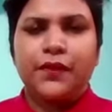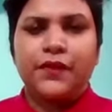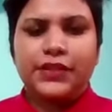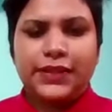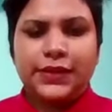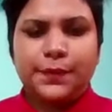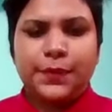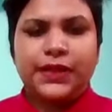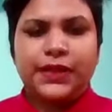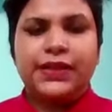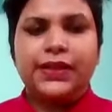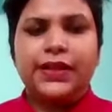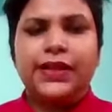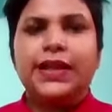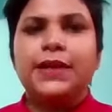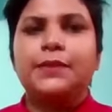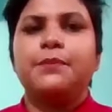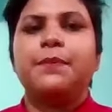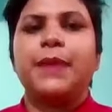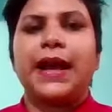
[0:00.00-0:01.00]
just
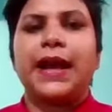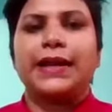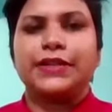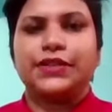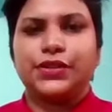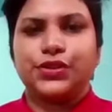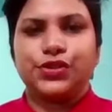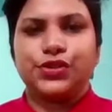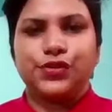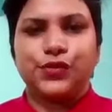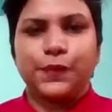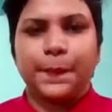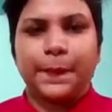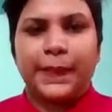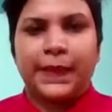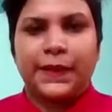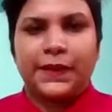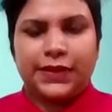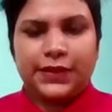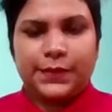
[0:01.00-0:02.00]
particularly impacted you,
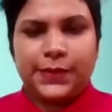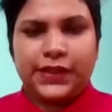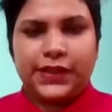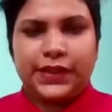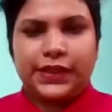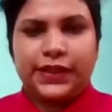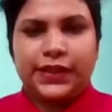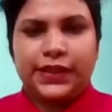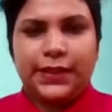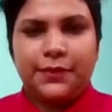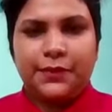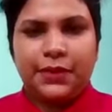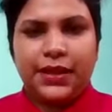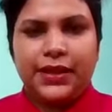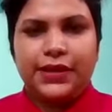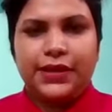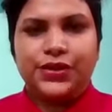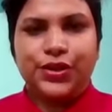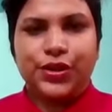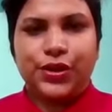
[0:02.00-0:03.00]
or just particularly
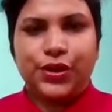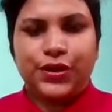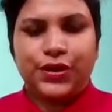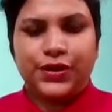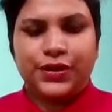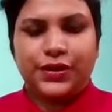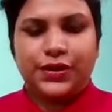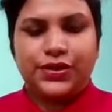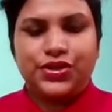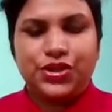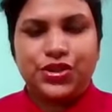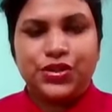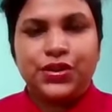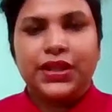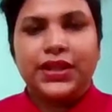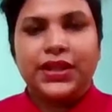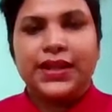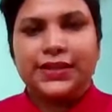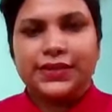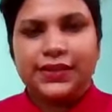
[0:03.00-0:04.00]
made your
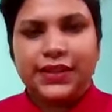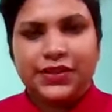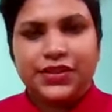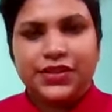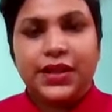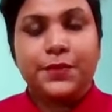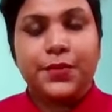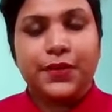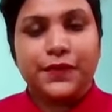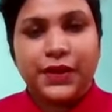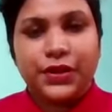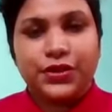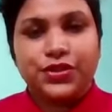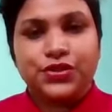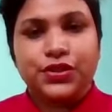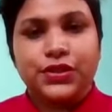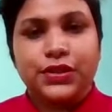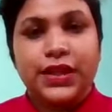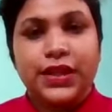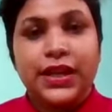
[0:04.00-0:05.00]
journey as an HR
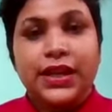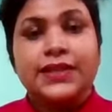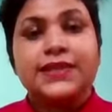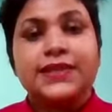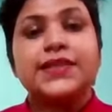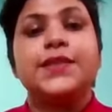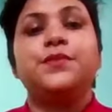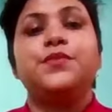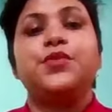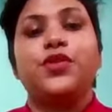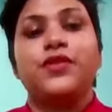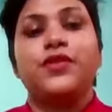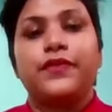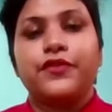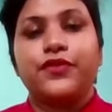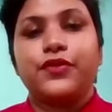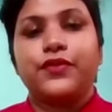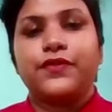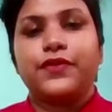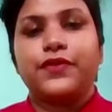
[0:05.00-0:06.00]
professional seem more
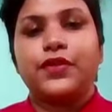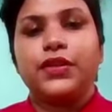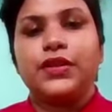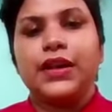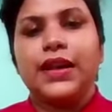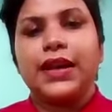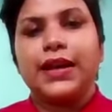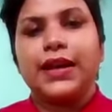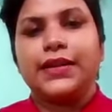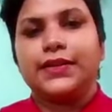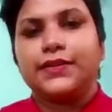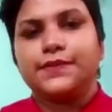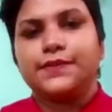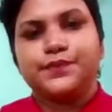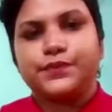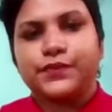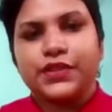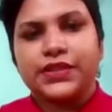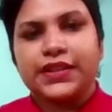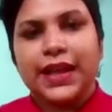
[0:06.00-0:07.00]
fruitful, and
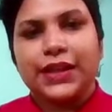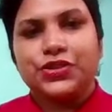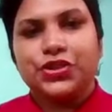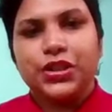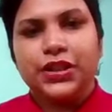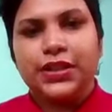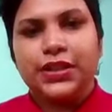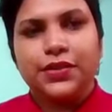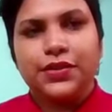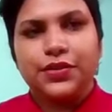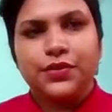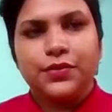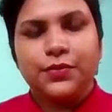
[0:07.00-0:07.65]
it's actually,